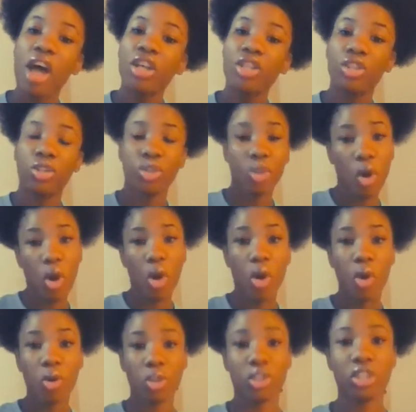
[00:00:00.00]

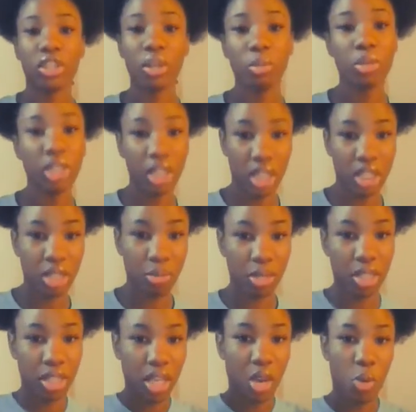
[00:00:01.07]
so someone can see me
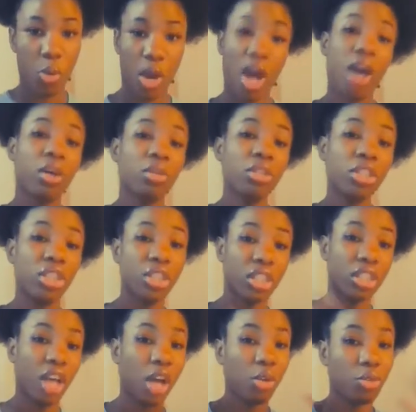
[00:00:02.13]
and say, wow, she
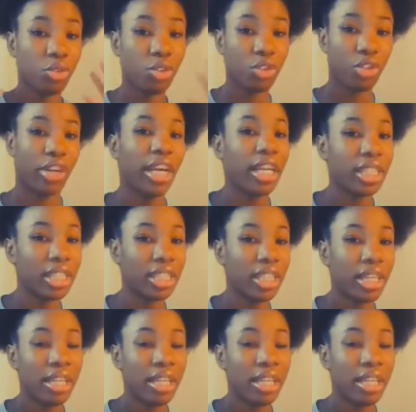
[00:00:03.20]
sounds great.